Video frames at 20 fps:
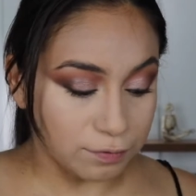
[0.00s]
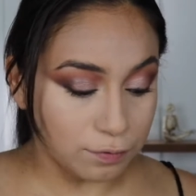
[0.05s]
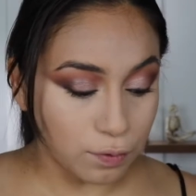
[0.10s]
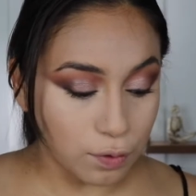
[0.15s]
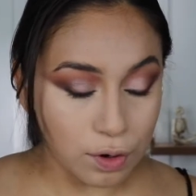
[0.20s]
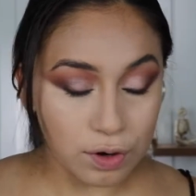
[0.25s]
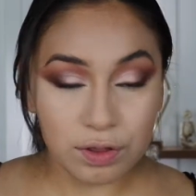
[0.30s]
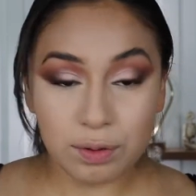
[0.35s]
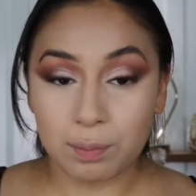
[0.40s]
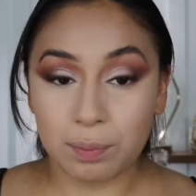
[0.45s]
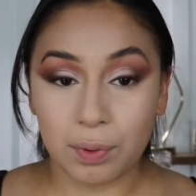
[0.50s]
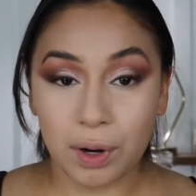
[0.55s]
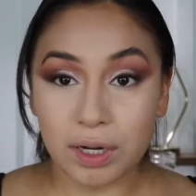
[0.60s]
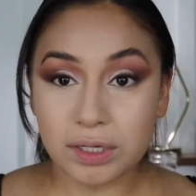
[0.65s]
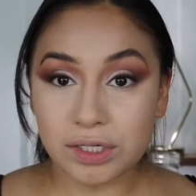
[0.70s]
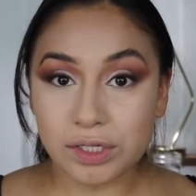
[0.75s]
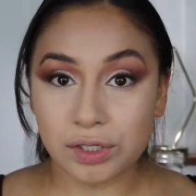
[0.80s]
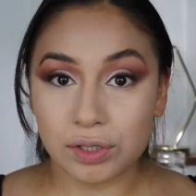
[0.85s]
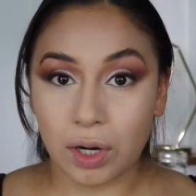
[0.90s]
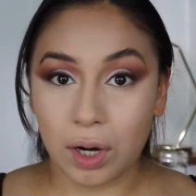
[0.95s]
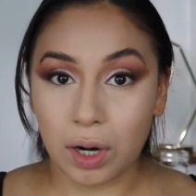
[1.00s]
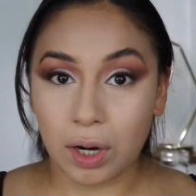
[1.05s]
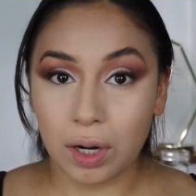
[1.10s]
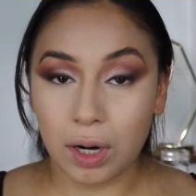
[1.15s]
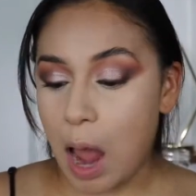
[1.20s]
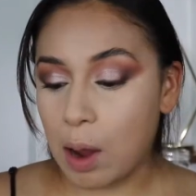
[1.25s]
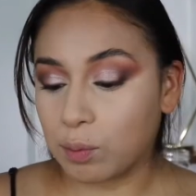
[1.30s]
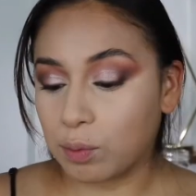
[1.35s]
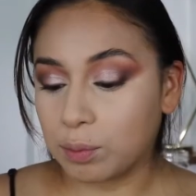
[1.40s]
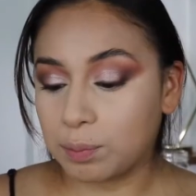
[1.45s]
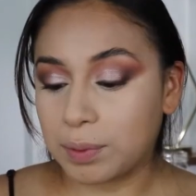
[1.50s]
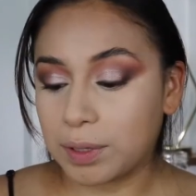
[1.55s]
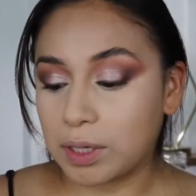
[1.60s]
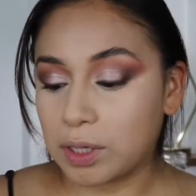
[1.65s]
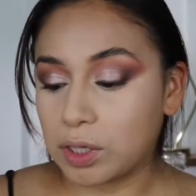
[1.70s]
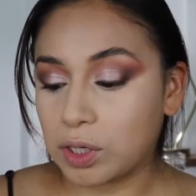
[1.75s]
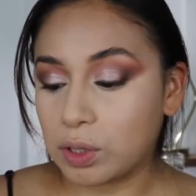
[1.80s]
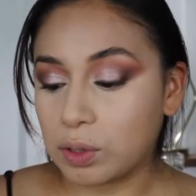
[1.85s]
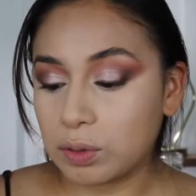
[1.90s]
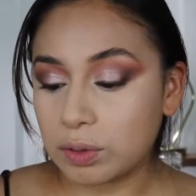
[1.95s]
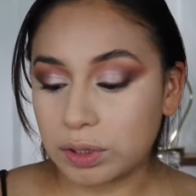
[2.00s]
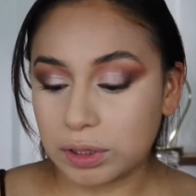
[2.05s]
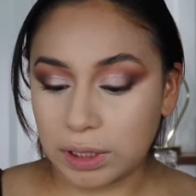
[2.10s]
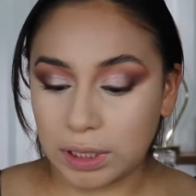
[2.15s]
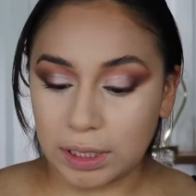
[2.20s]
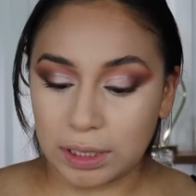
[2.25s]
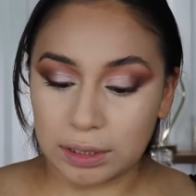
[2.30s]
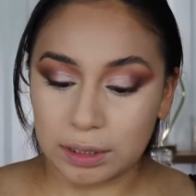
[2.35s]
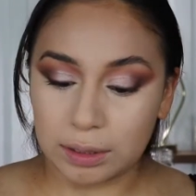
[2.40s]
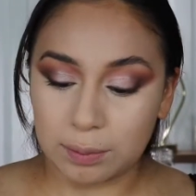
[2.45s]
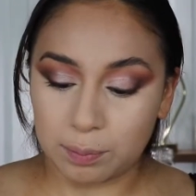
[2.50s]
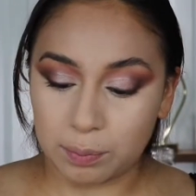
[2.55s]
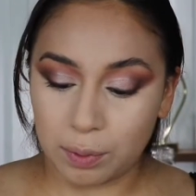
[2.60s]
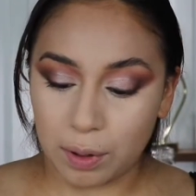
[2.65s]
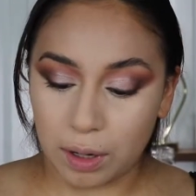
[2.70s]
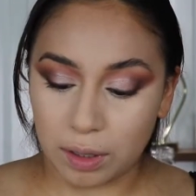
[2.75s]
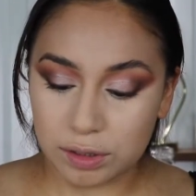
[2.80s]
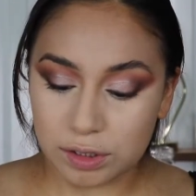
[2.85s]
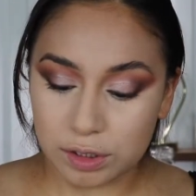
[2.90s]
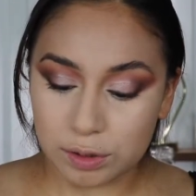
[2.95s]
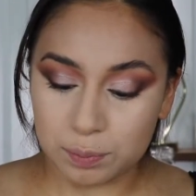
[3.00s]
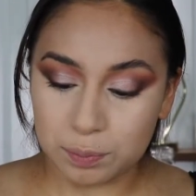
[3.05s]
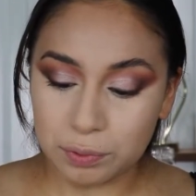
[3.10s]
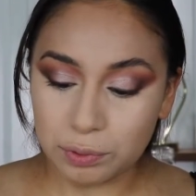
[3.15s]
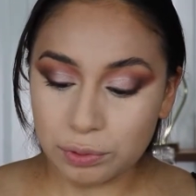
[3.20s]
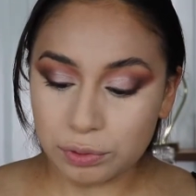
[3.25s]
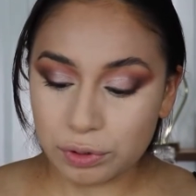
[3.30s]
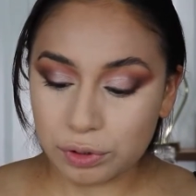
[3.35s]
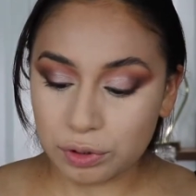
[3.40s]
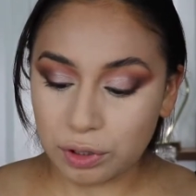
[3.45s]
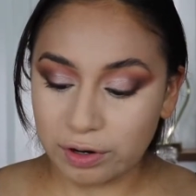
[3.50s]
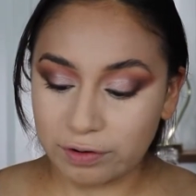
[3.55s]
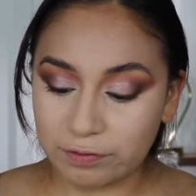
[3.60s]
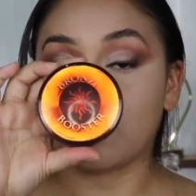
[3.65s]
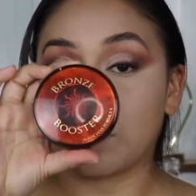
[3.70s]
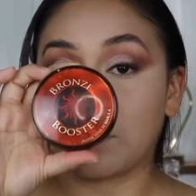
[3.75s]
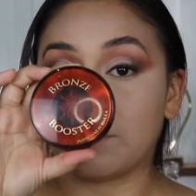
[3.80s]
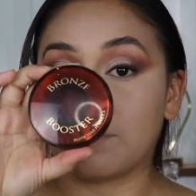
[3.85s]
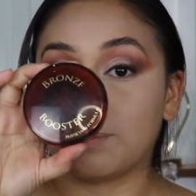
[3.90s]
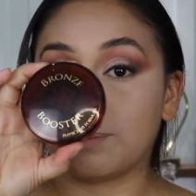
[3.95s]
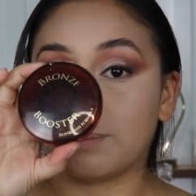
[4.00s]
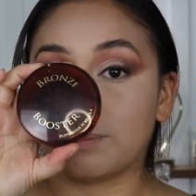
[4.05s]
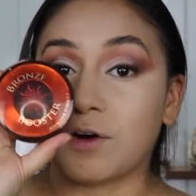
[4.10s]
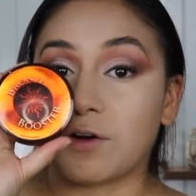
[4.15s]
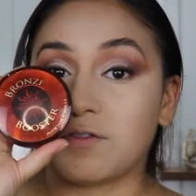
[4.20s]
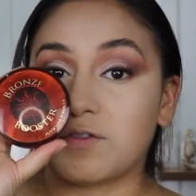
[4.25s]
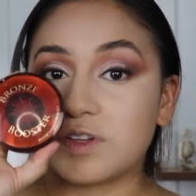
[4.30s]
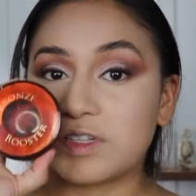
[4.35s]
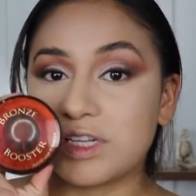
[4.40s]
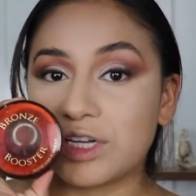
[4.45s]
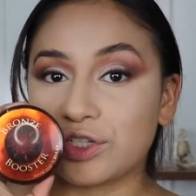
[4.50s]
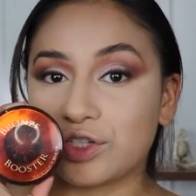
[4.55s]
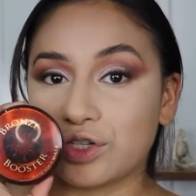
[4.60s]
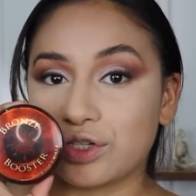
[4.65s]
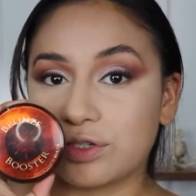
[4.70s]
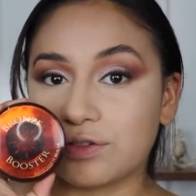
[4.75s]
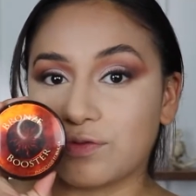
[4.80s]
For the bronzer, I will be using the Bronze Booster from Physicians